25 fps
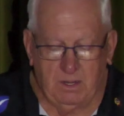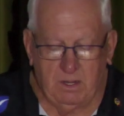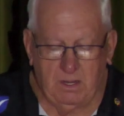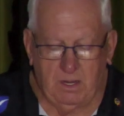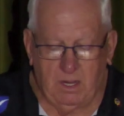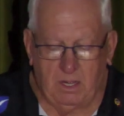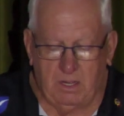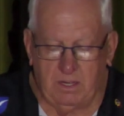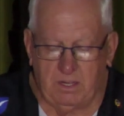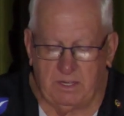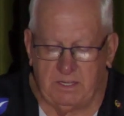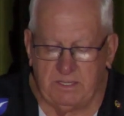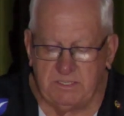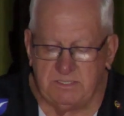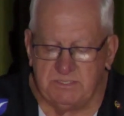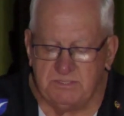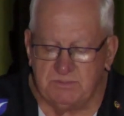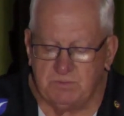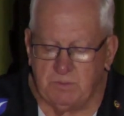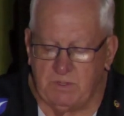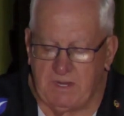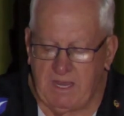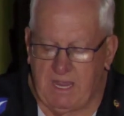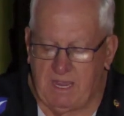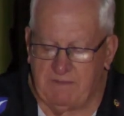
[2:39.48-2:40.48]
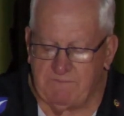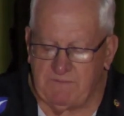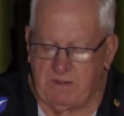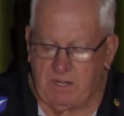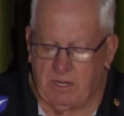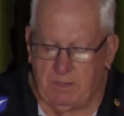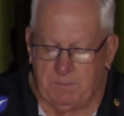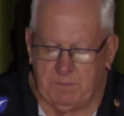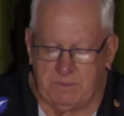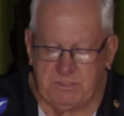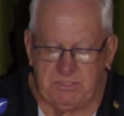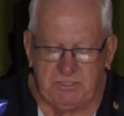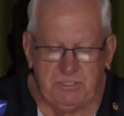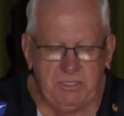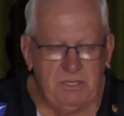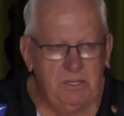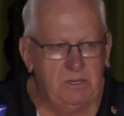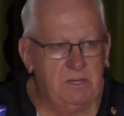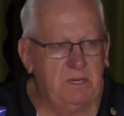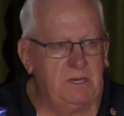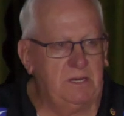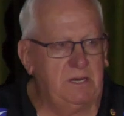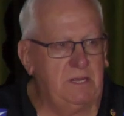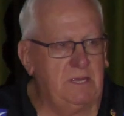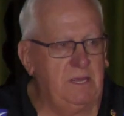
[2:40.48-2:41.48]
Lions. we have an
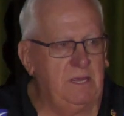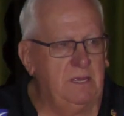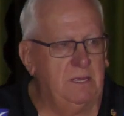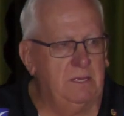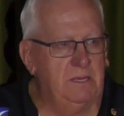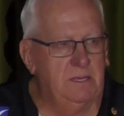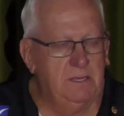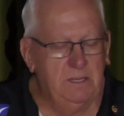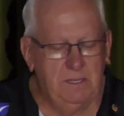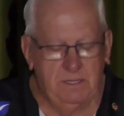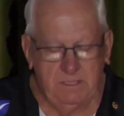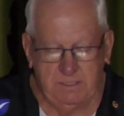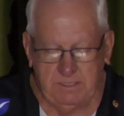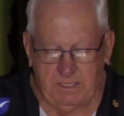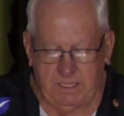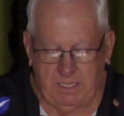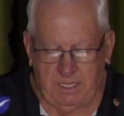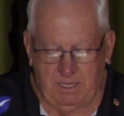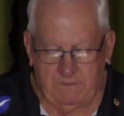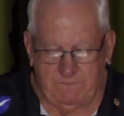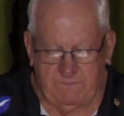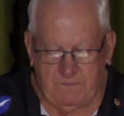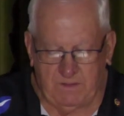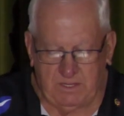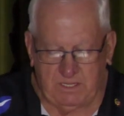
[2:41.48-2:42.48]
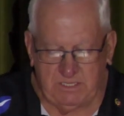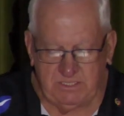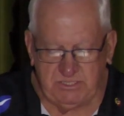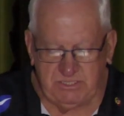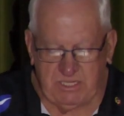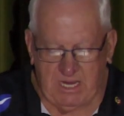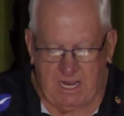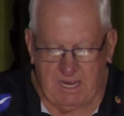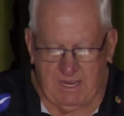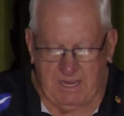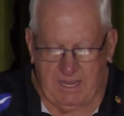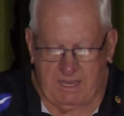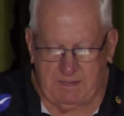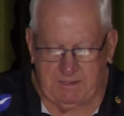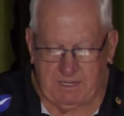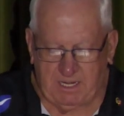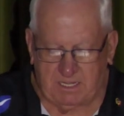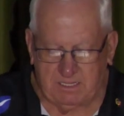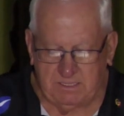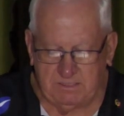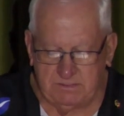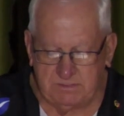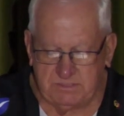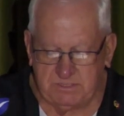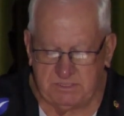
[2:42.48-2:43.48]
opportunity to give these young
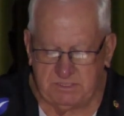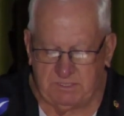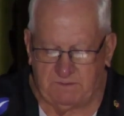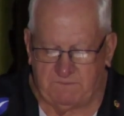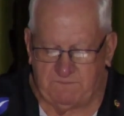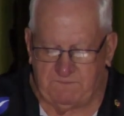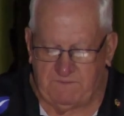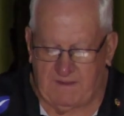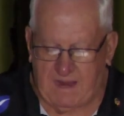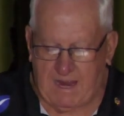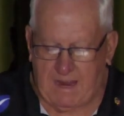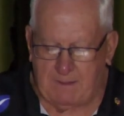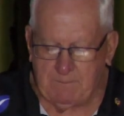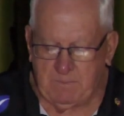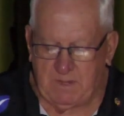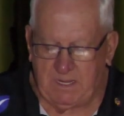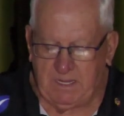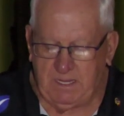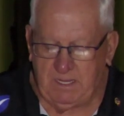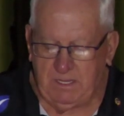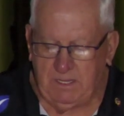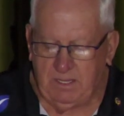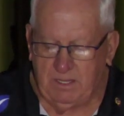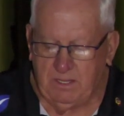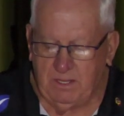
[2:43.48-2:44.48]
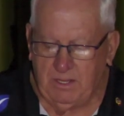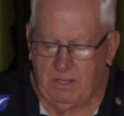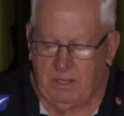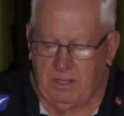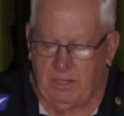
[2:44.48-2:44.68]
adults a family